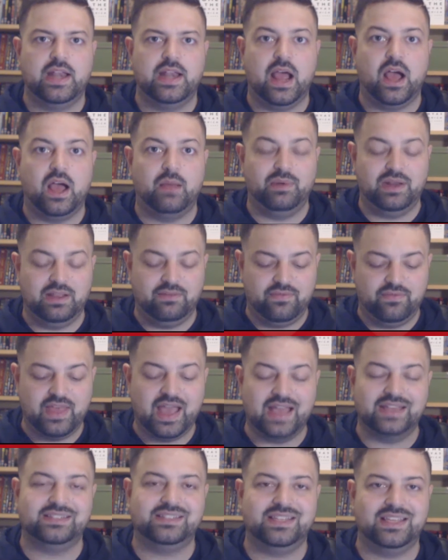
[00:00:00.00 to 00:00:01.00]
I believe
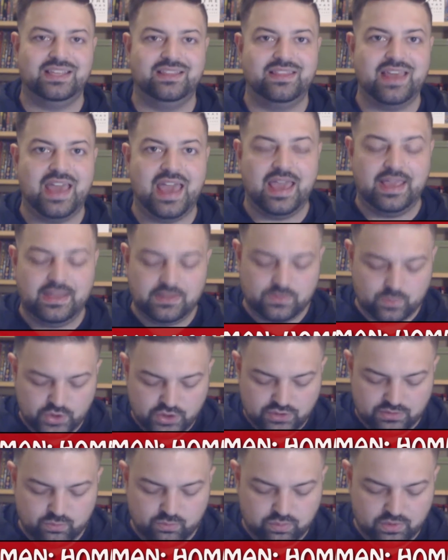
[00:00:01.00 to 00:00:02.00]
that scene there is when
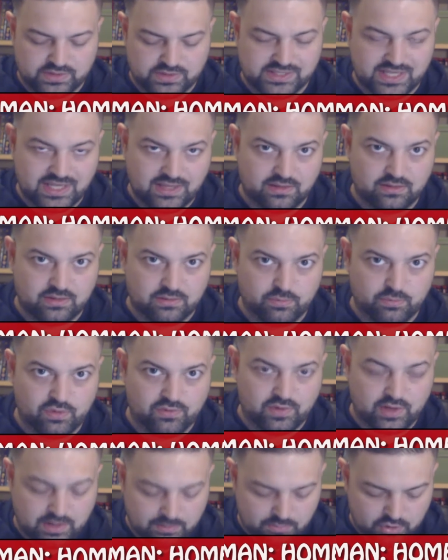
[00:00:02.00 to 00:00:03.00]
you see the movie
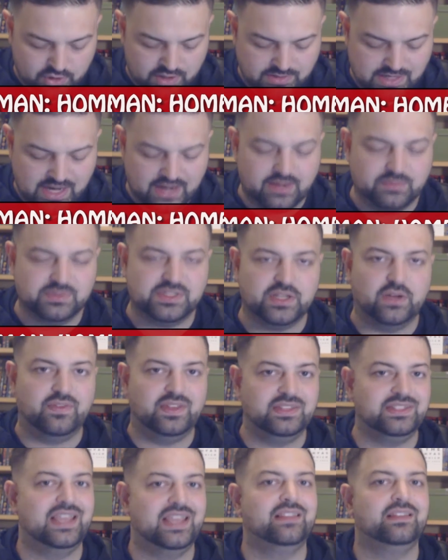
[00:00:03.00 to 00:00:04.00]
and him looking down at himself, he's
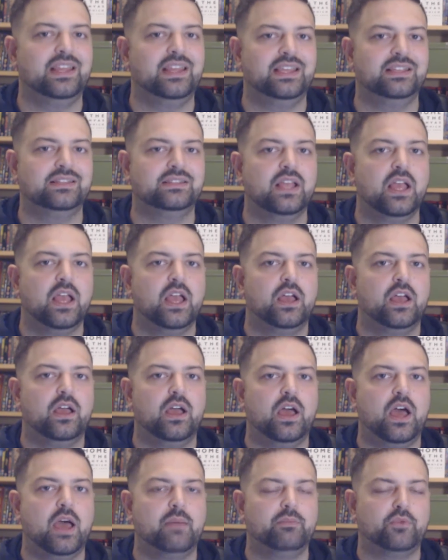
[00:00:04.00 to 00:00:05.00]
in his
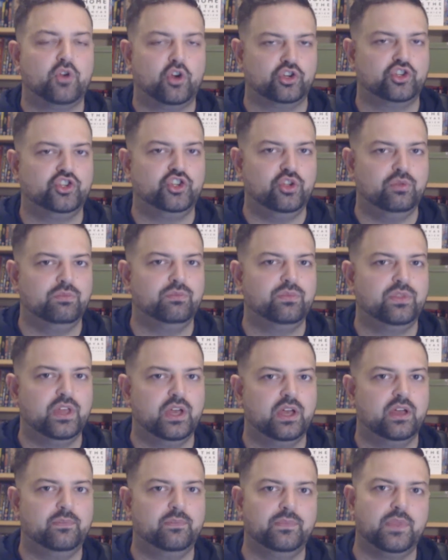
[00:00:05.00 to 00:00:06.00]
costume
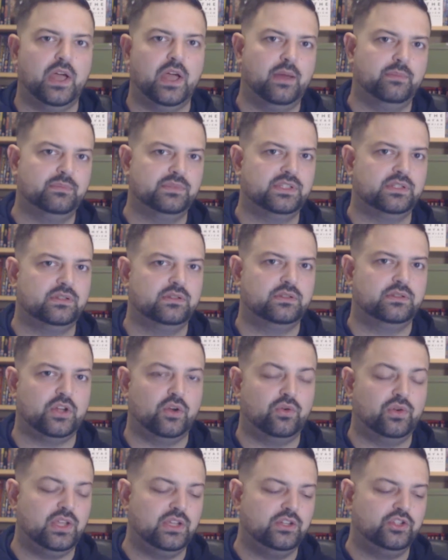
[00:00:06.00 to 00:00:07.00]
that
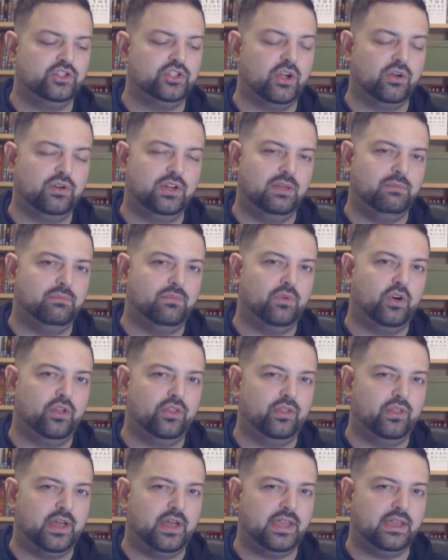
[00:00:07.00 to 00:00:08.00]
Tony showed him
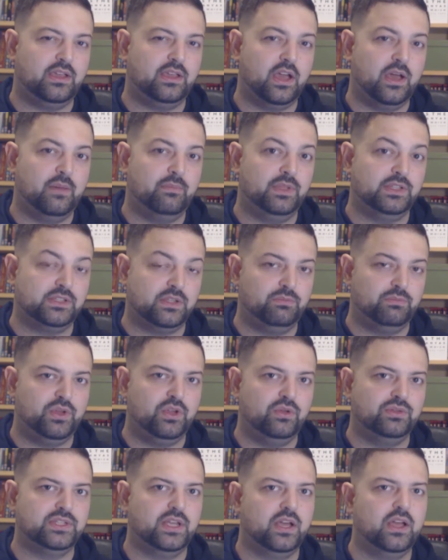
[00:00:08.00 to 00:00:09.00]
on his
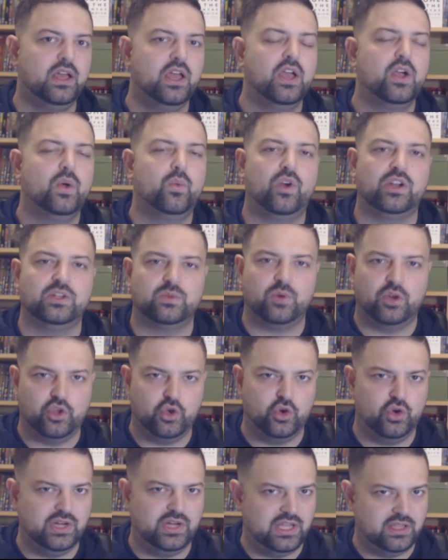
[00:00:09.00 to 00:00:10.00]
computer, where he's wearing the
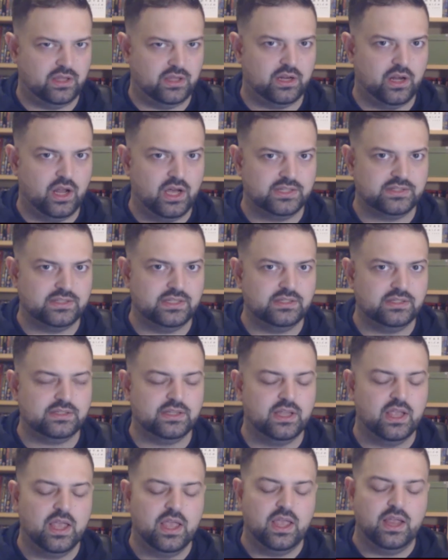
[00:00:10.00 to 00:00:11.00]
hoodie and the glasses.
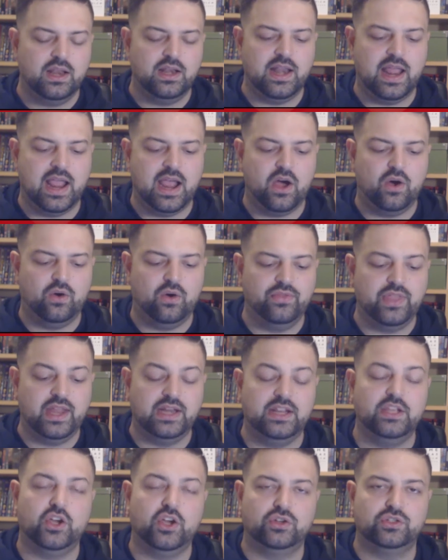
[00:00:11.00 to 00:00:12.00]
Now, then he
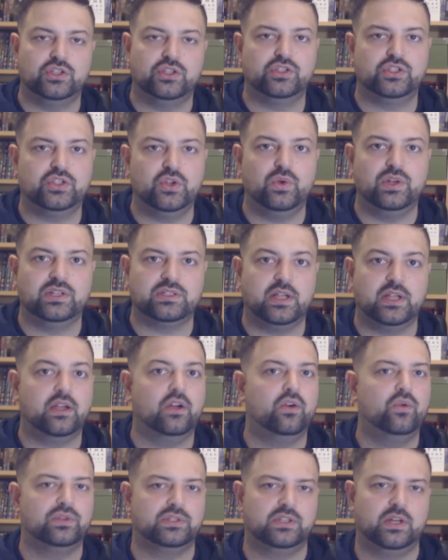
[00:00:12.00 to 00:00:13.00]
goes to the suit and it's like,
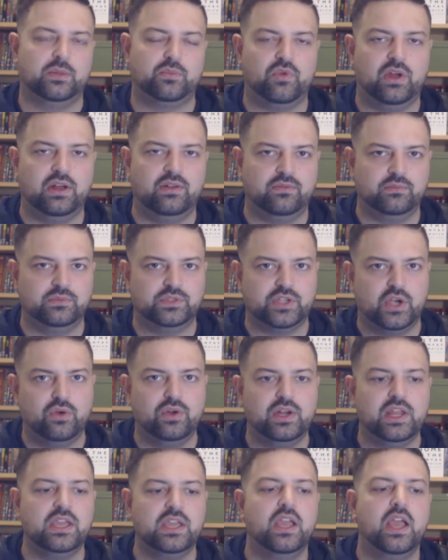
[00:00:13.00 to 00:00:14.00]
oh, it's an upgrade from
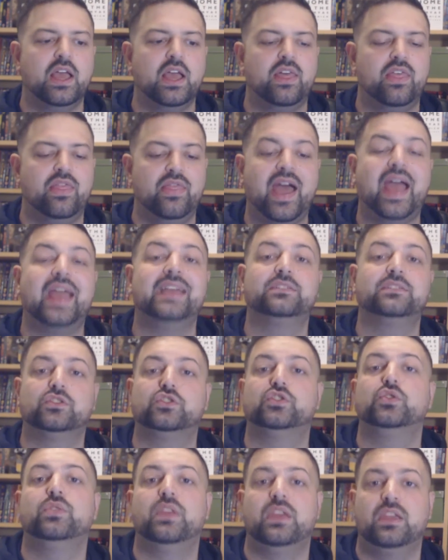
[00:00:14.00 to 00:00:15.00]
Tony. That is a
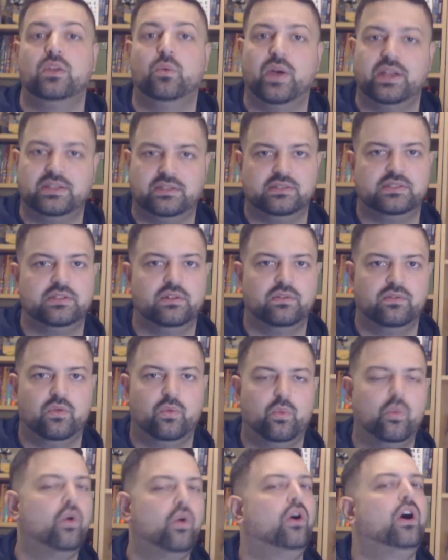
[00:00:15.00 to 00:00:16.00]
suit that he wears in Civil
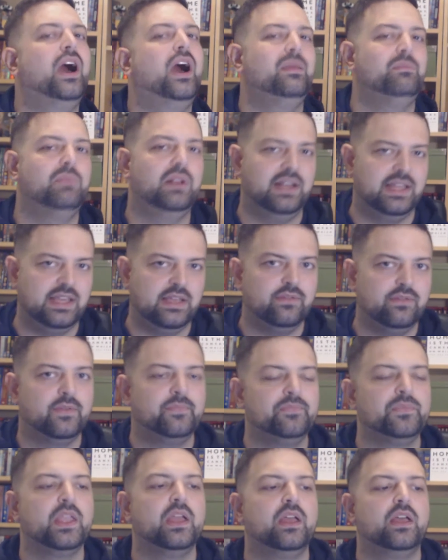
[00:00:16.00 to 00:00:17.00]
War, I believe.
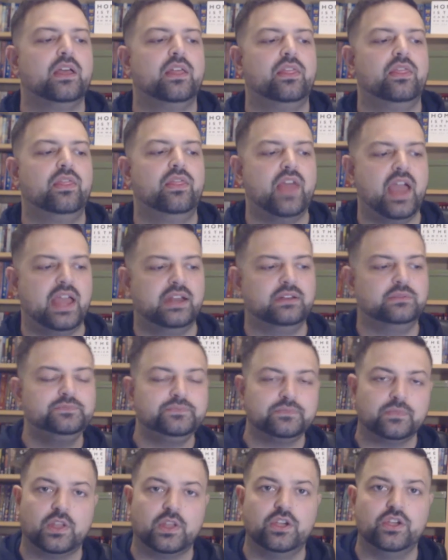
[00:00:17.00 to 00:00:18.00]
Then
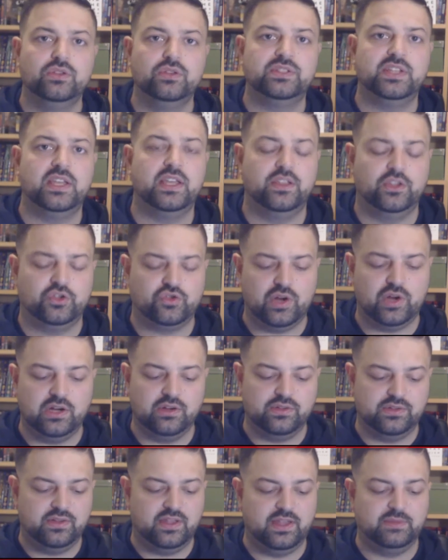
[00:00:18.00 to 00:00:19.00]
you see in the trailer
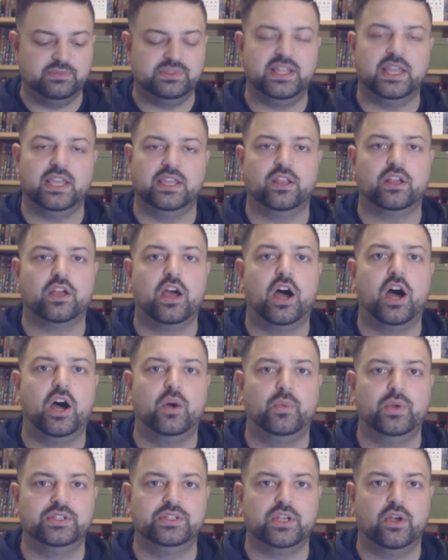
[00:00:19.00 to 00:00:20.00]
that him sitting in the car
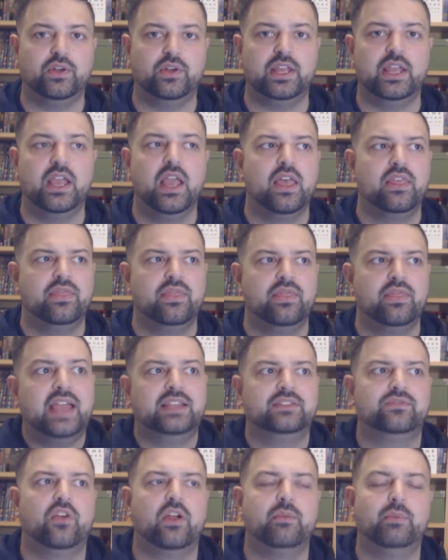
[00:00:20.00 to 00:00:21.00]
with Tony. That is
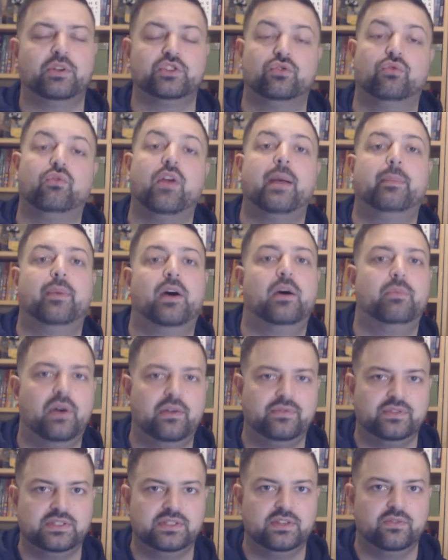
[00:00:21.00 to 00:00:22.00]
very much a wrap up
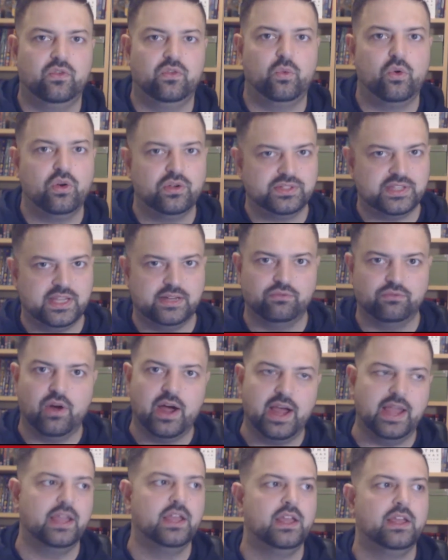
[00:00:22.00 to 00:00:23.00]
after Civil War, saying,
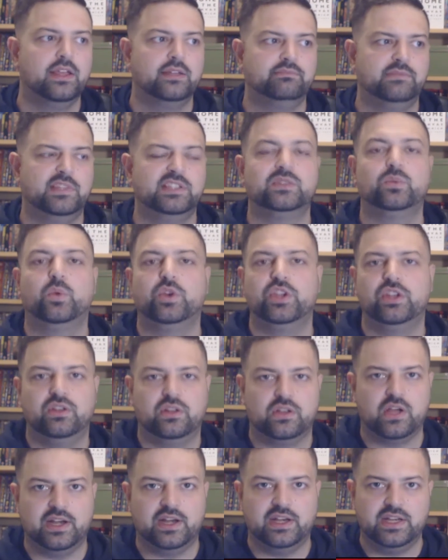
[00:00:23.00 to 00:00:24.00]
right, this is what you
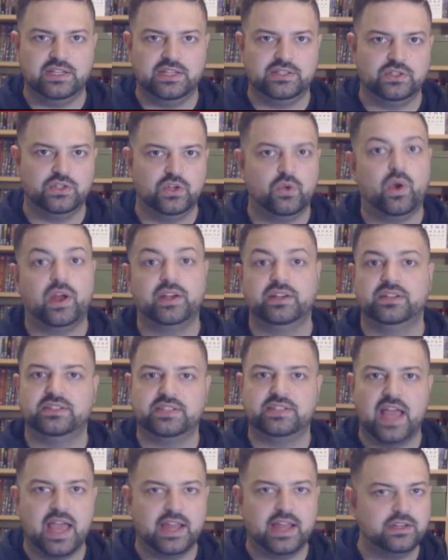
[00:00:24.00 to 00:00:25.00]
kind of need to do, I
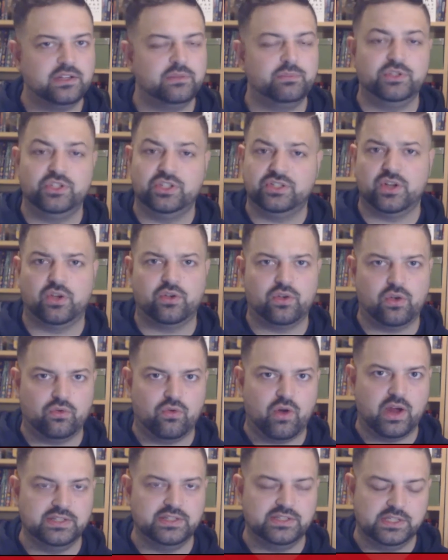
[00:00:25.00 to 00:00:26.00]
understand, but just don't go
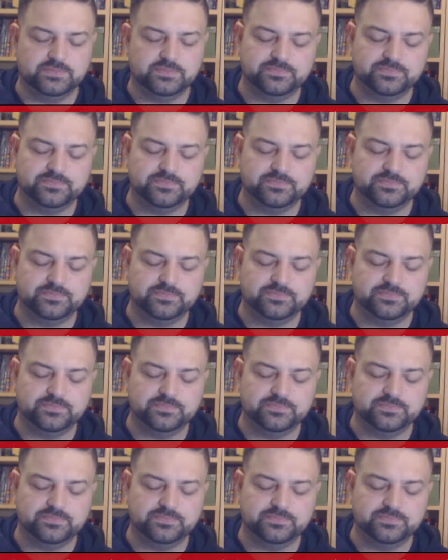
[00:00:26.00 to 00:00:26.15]
crazy.